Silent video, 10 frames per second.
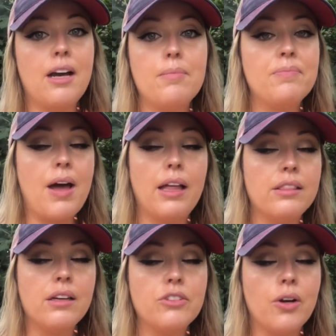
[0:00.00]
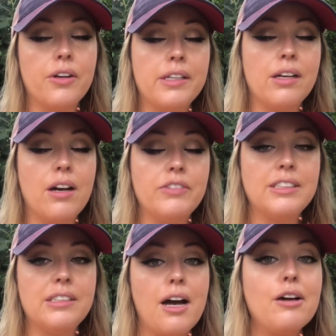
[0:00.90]
I love gardening,
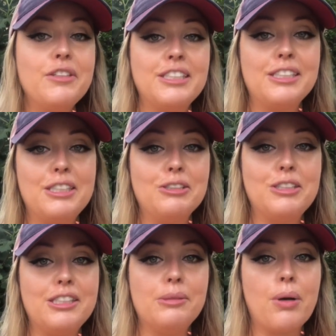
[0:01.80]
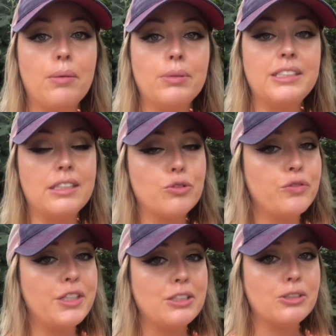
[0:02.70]
obviously. You'll see probably several
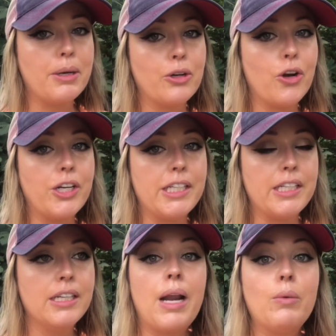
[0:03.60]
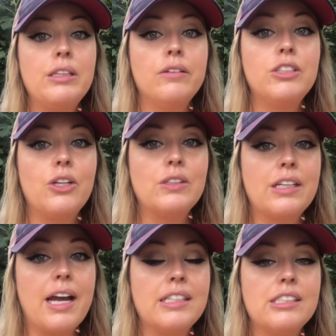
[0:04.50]
videos about gardening, but I would love to know the
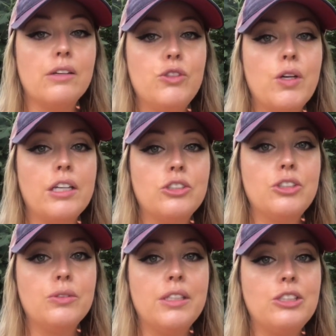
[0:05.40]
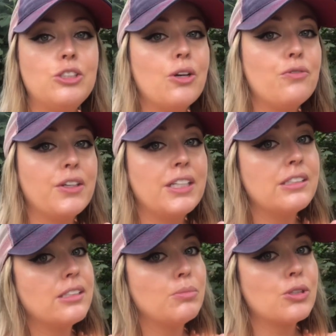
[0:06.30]
kind of stuff you guys are doing. Don't forget
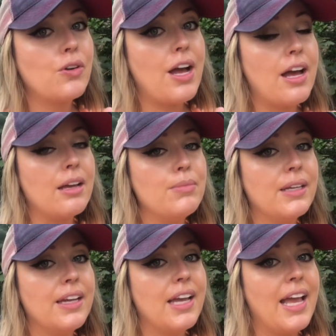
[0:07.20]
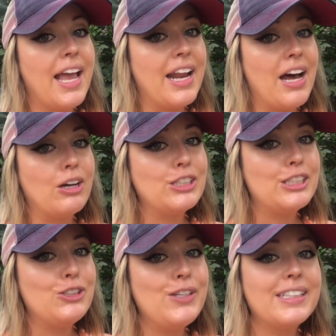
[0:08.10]
to subscribe, and I'll
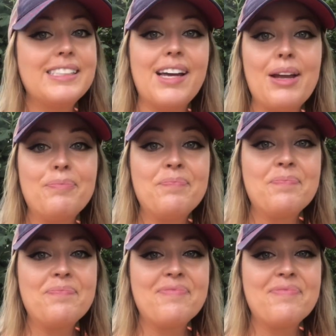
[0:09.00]
see you next time.